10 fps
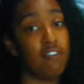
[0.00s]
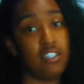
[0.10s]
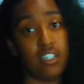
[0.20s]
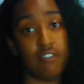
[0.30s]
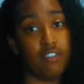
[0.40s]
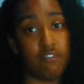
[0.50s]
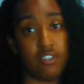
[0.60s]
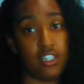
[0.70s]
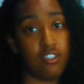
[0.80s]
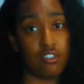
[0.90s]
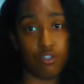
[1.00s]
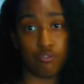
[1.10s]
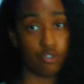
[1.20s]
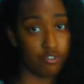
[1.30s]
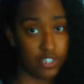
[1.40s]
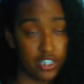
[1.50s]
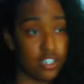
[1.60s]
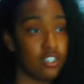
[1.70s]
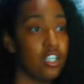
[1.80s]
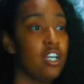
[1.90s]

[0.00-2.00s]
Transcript: 10, 15, so forth years.